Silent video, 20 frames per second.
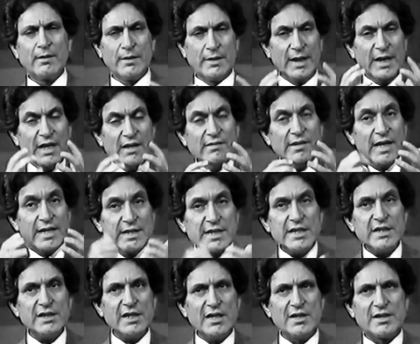There is
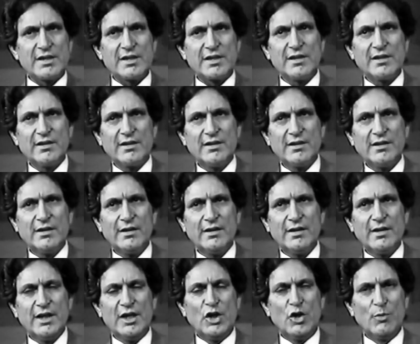resistance
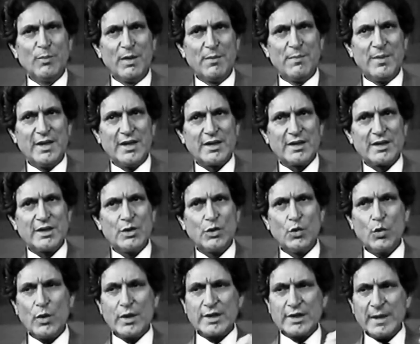in human beings
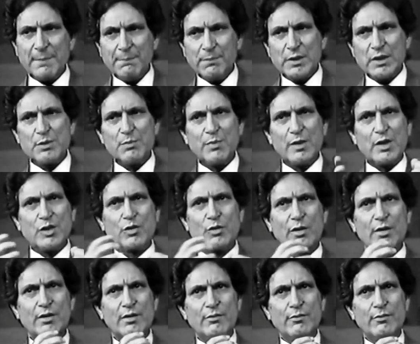to accept the spiritual